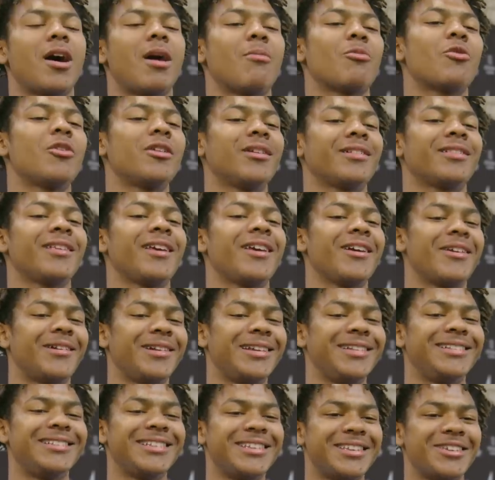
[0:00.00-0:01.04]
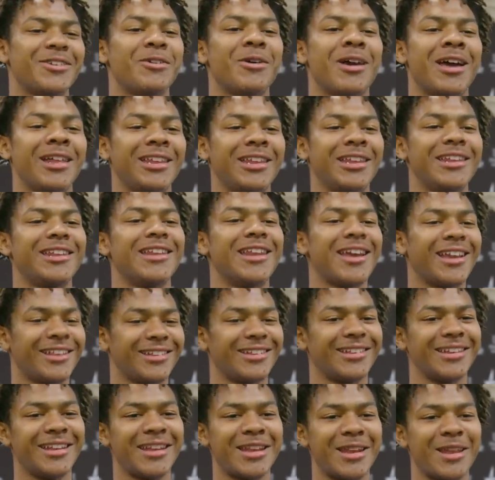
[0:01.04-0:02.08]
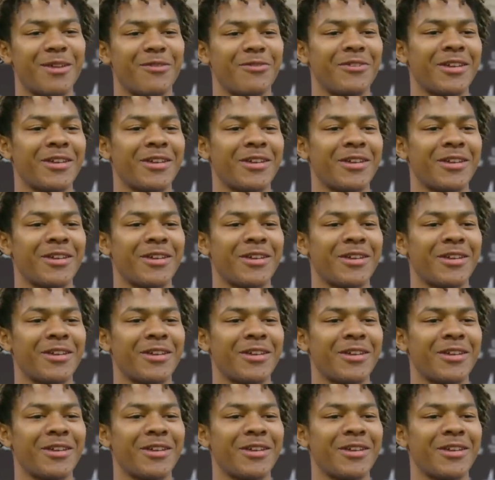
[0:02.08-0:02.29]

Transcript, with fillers: I'm gonna take on Ezekiel Elliott next in the